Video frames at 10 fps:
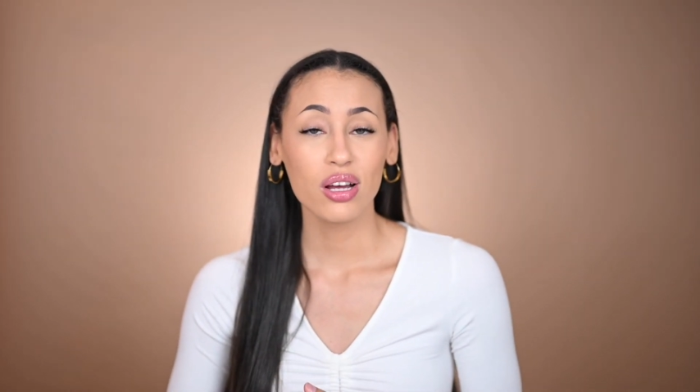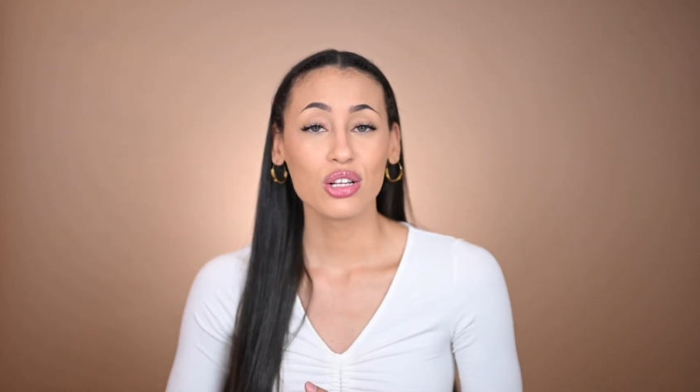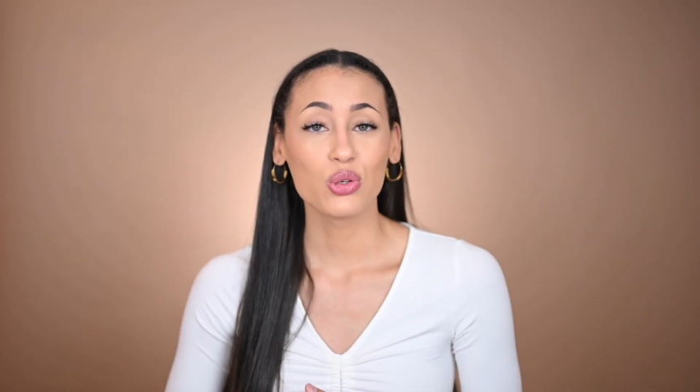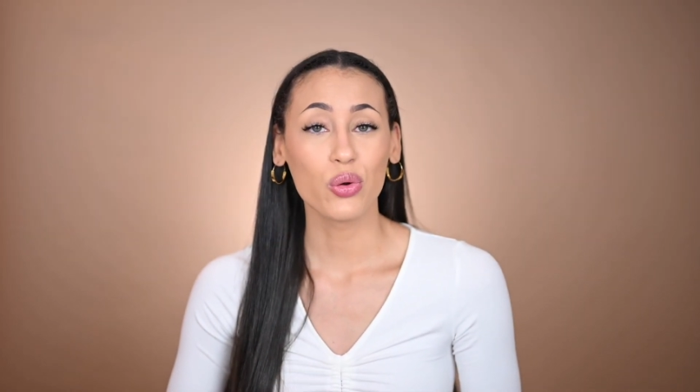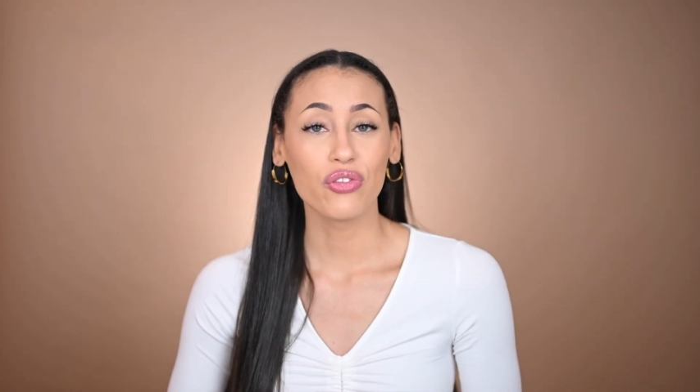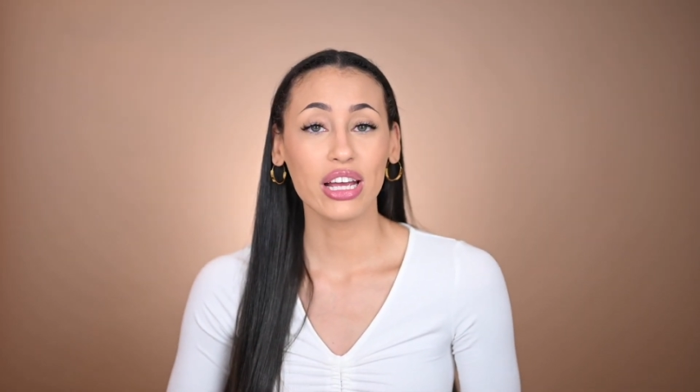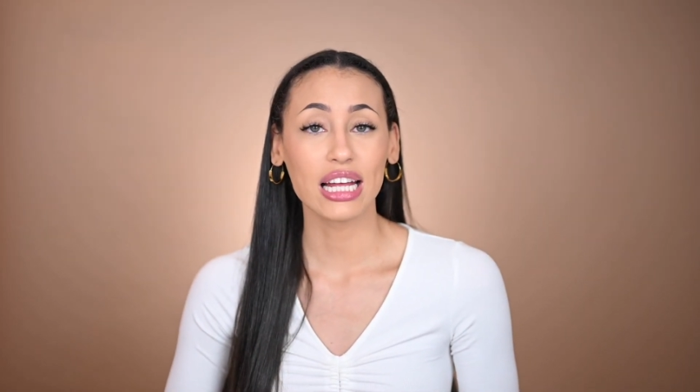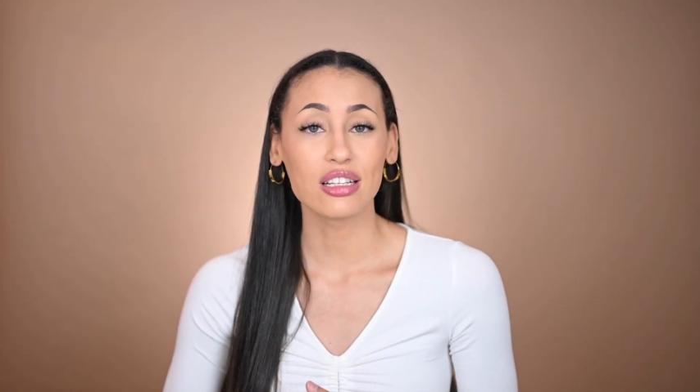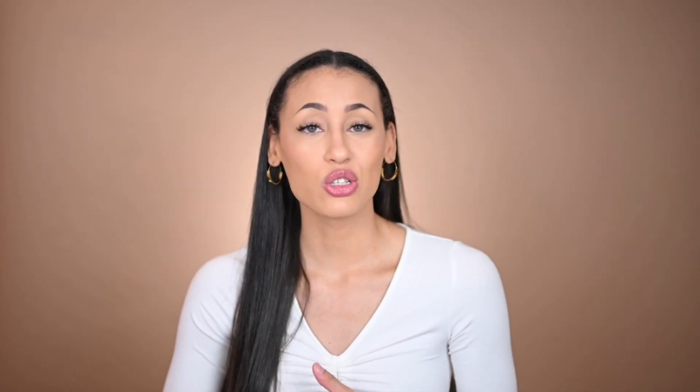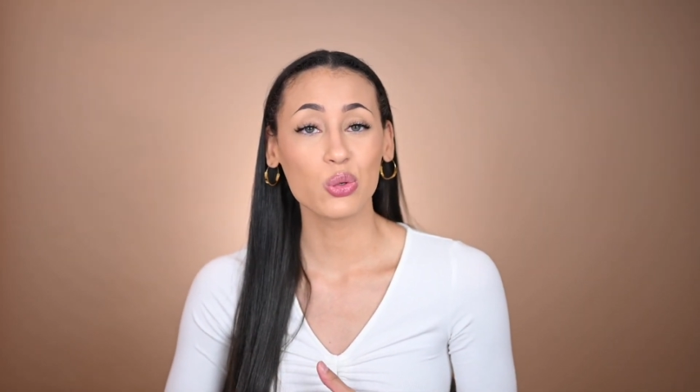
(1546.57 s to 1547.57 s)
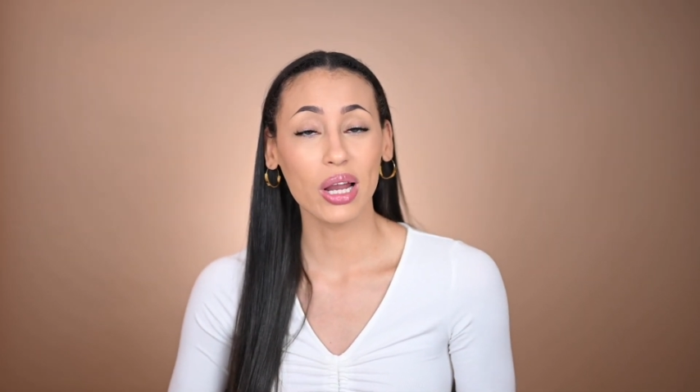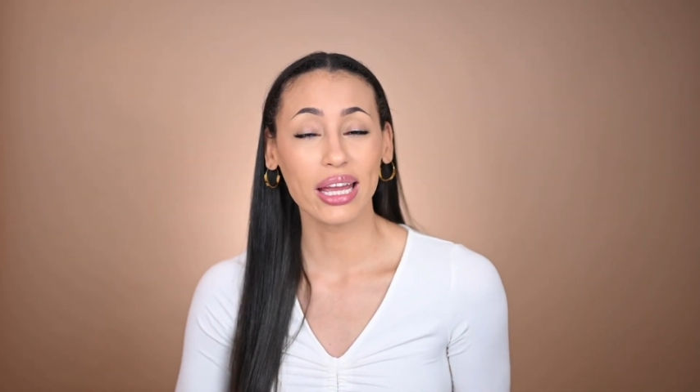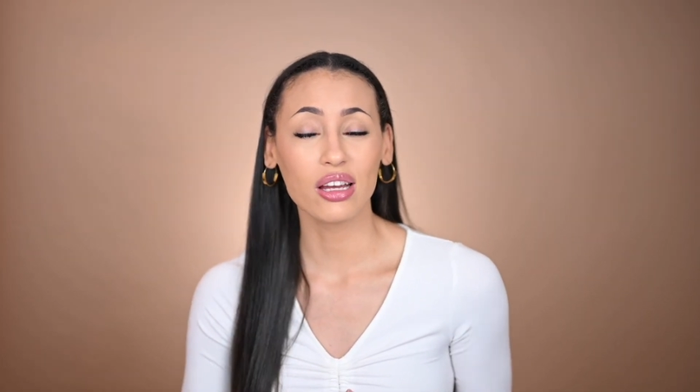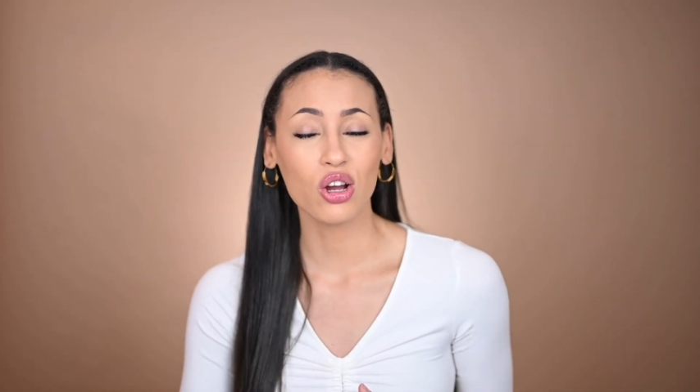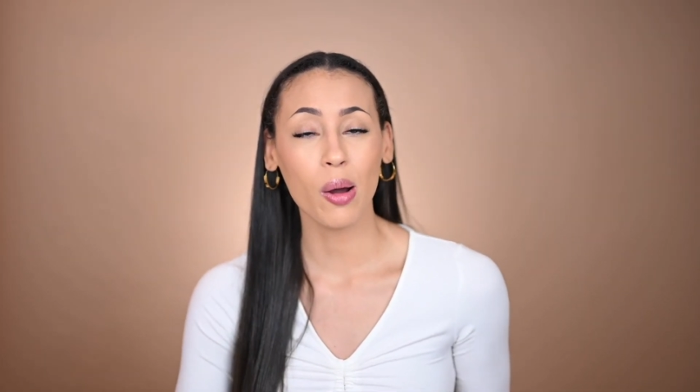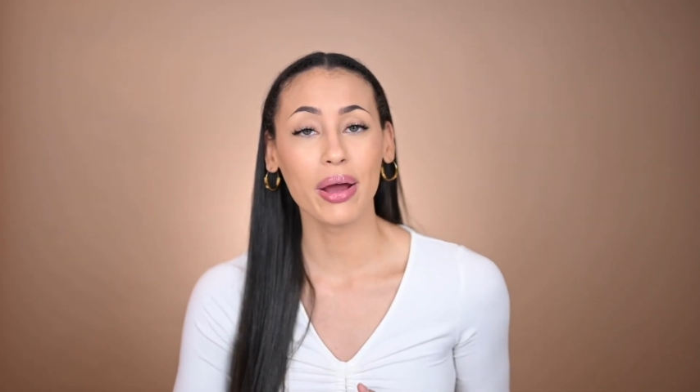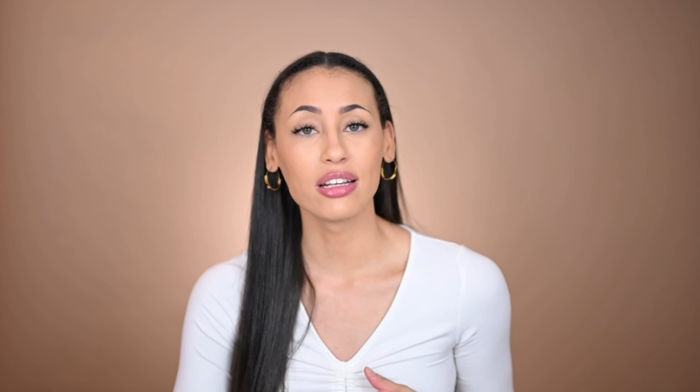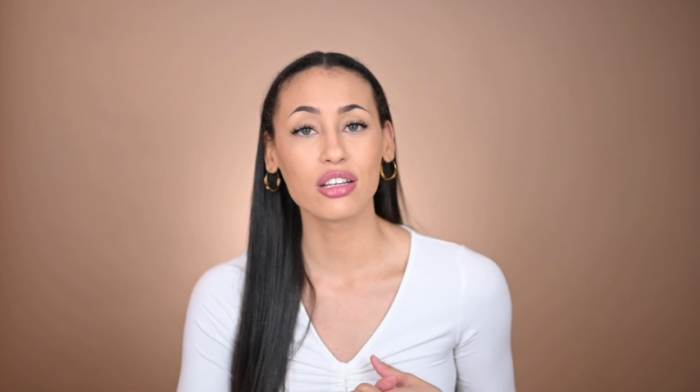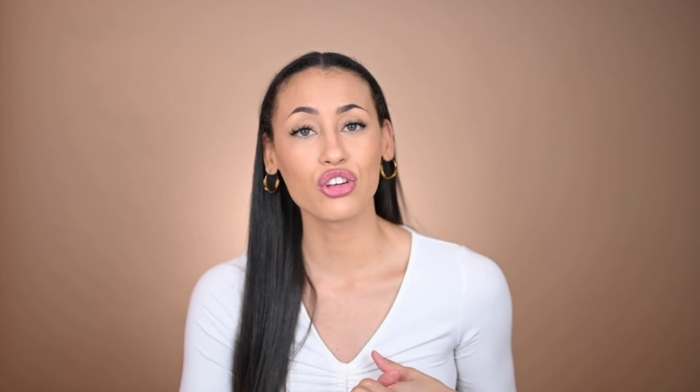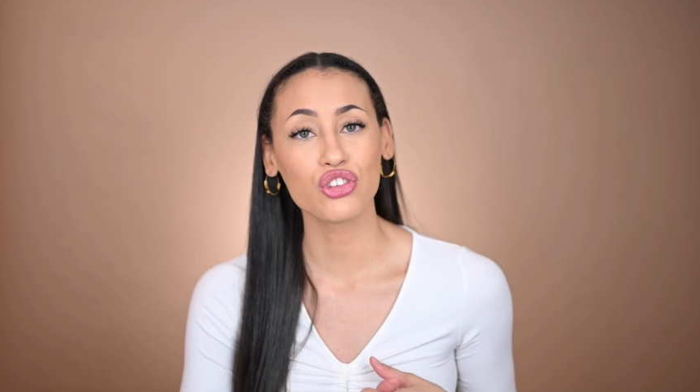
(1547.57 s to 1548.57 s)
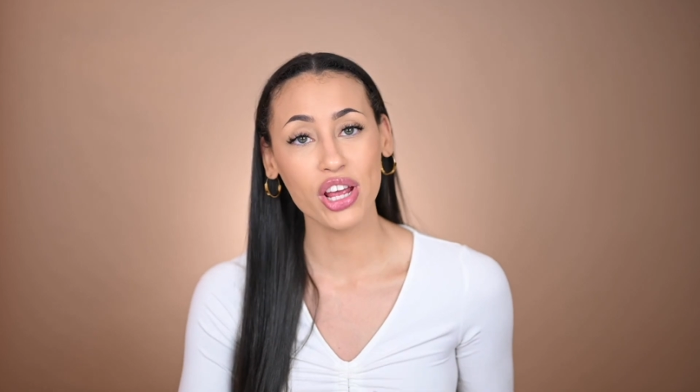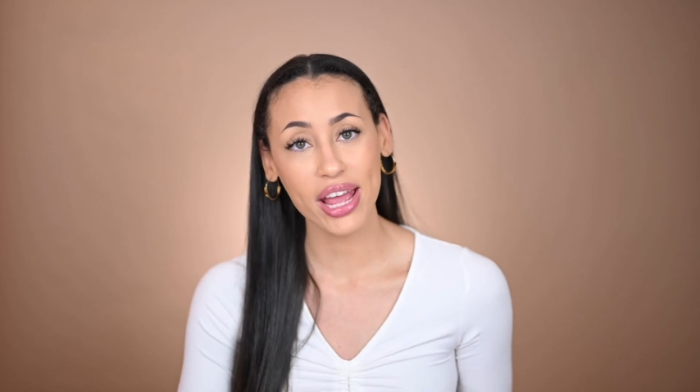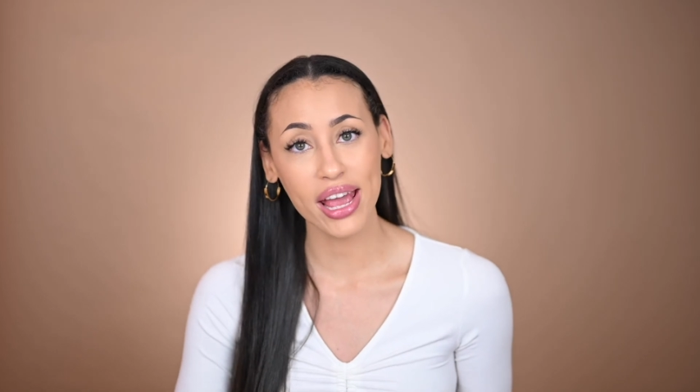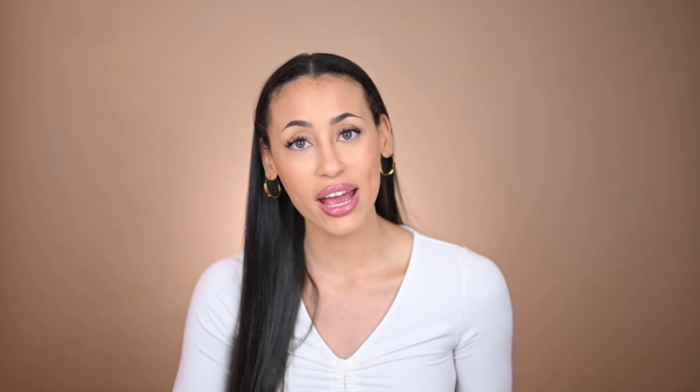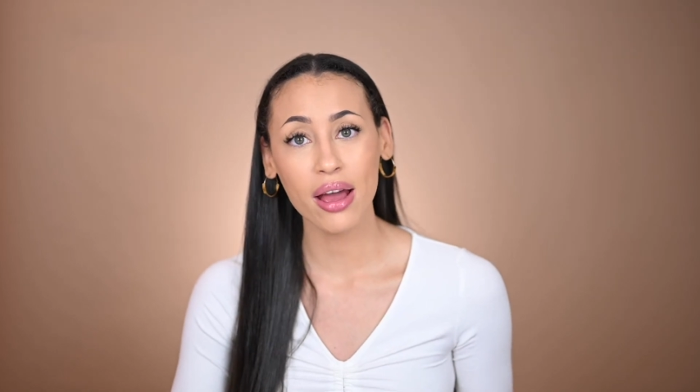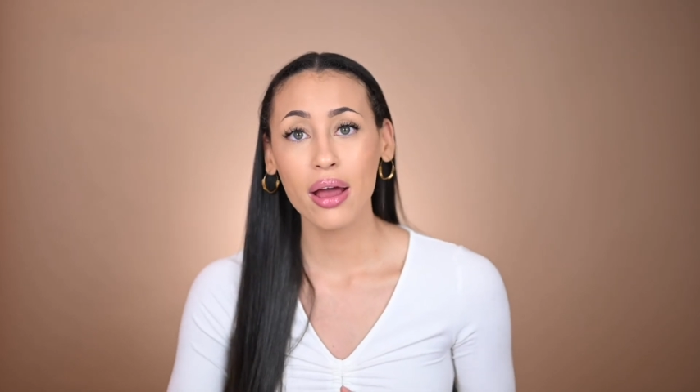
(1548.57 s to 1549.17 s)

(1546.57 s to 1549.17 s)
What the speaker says: Don't forget to like, comment, share,